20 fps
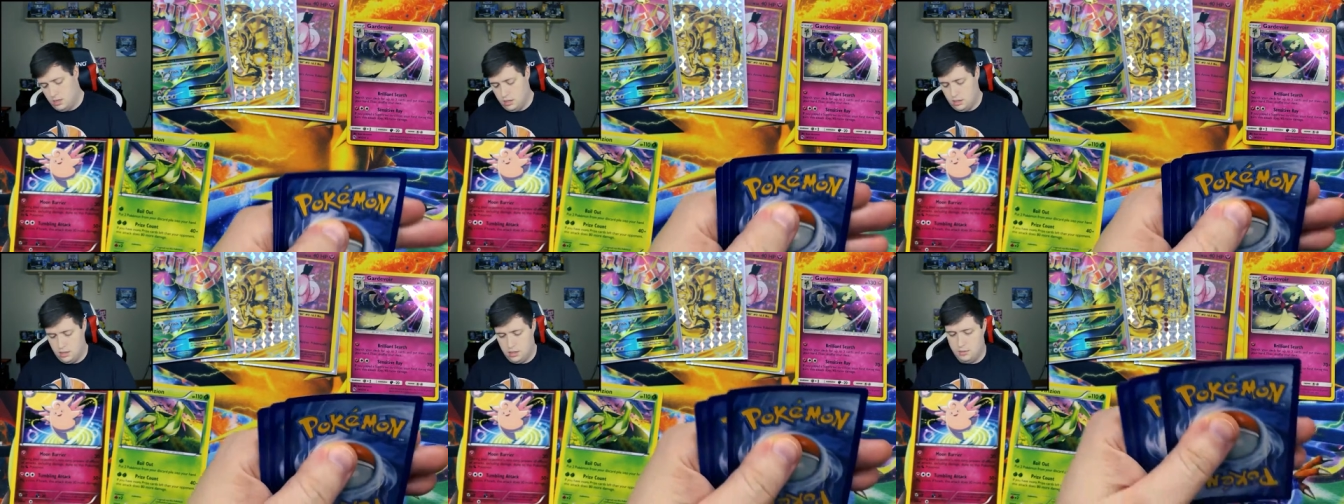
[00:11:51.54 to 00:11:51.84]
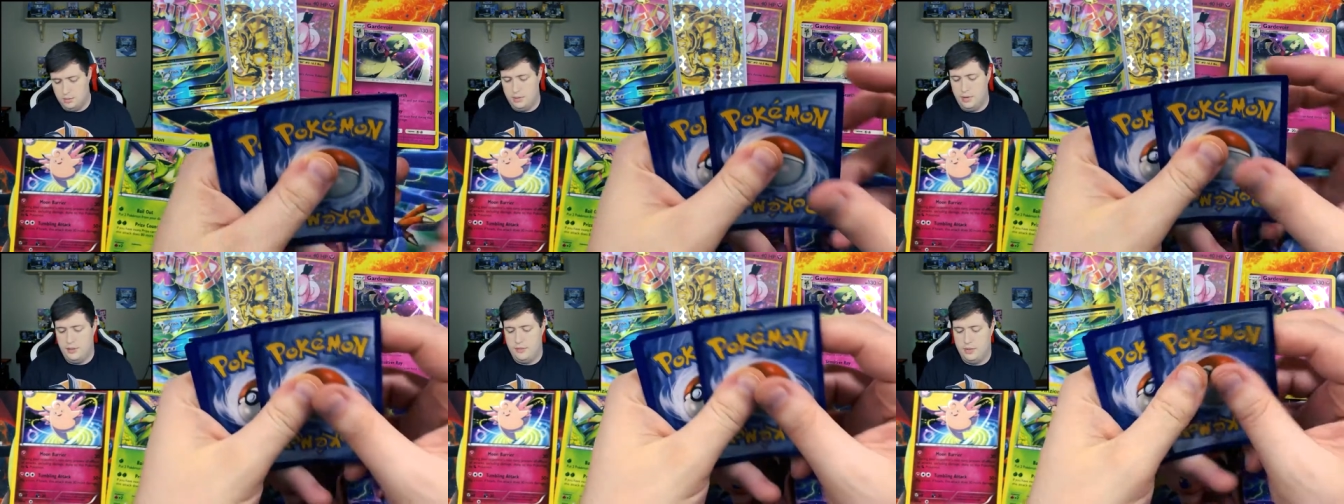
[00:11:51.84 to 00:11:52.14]

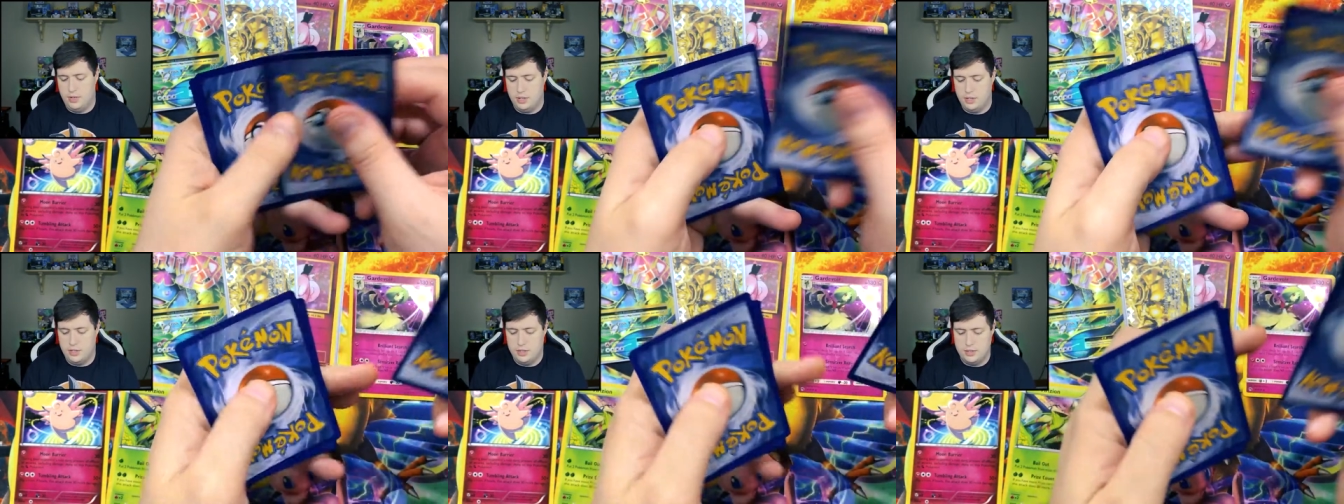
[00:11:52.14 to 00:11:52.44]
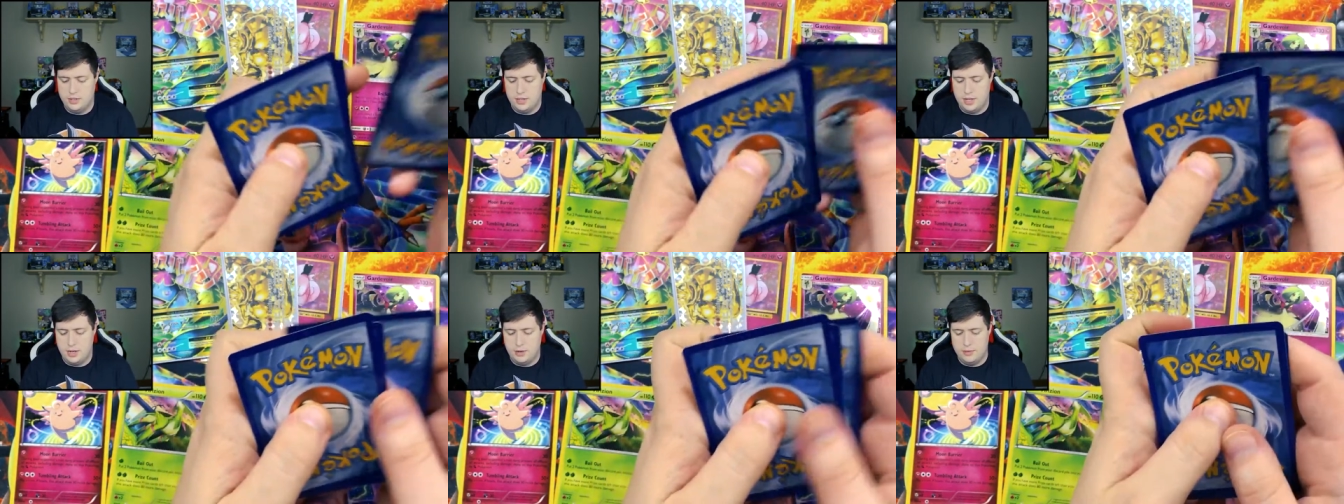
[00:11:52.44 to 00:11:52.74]
Um, have not
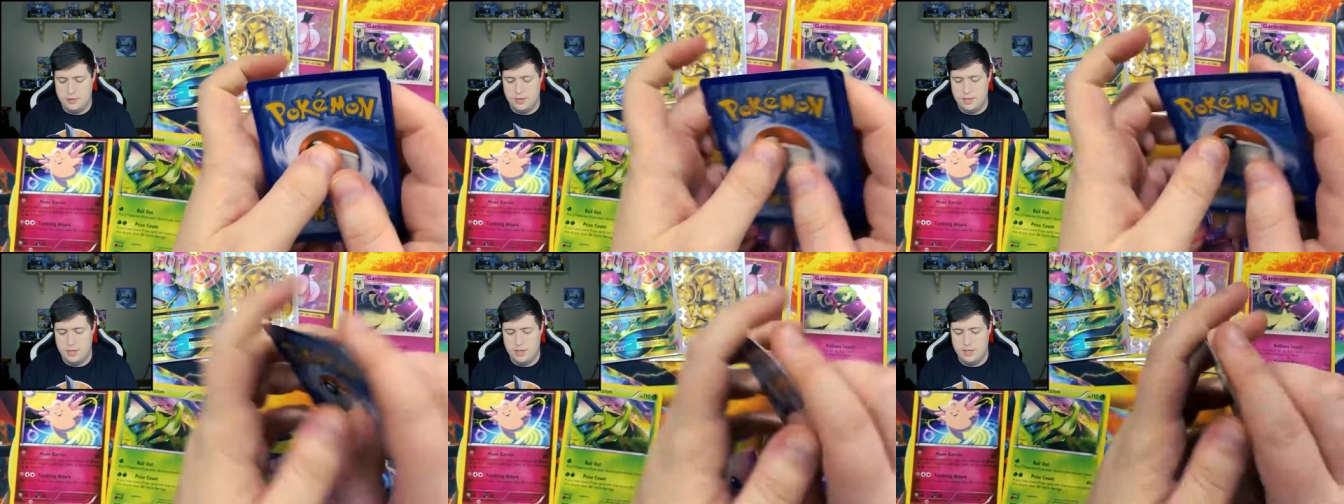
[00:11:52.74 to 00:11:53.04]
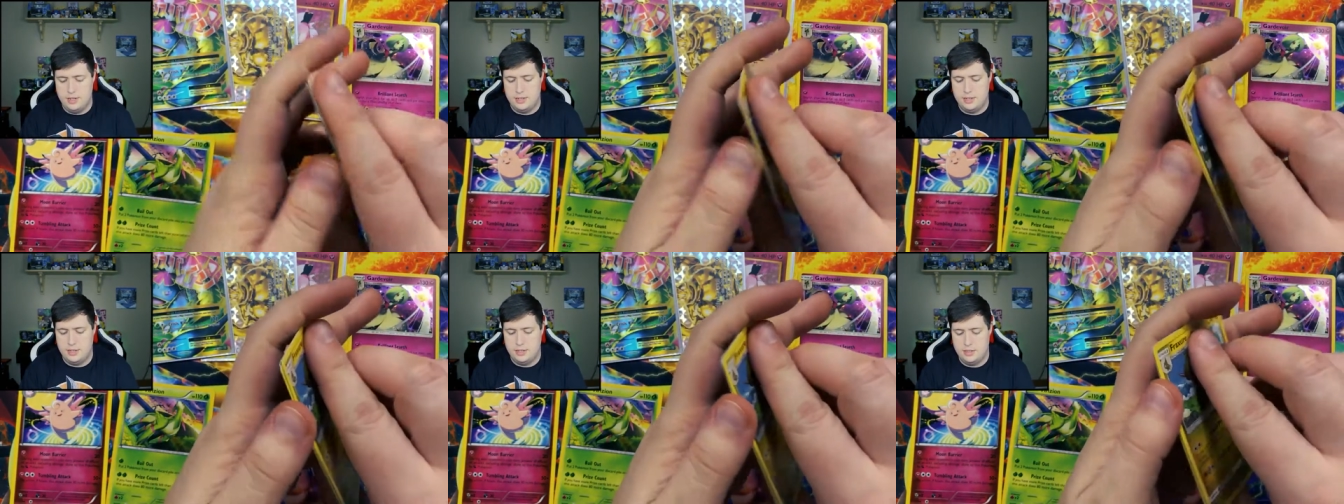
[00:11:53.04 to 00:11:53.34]
done that one
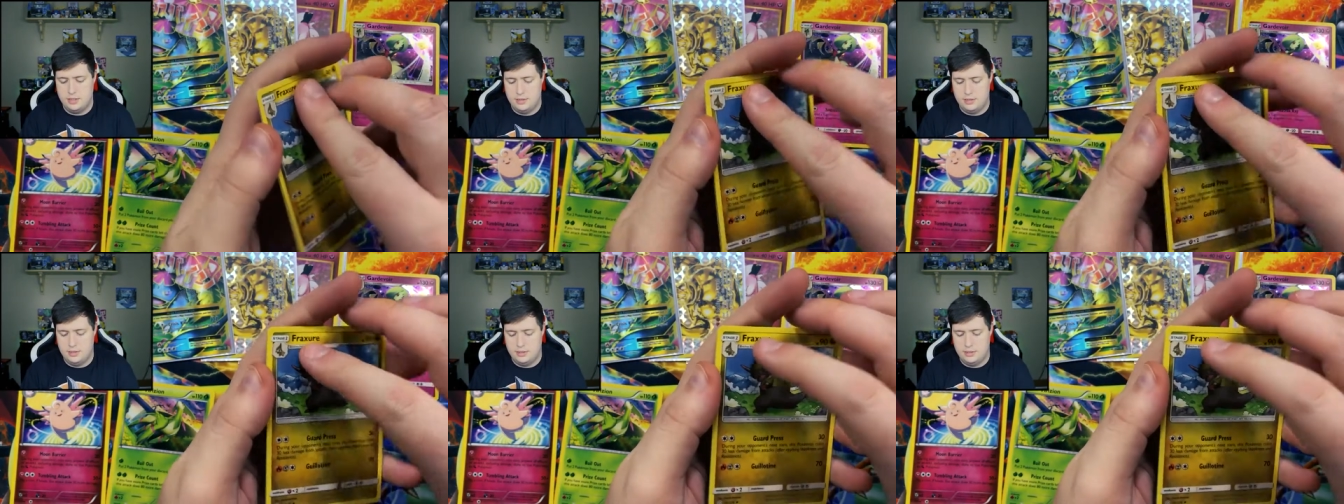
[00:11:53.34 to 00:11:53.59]
yet.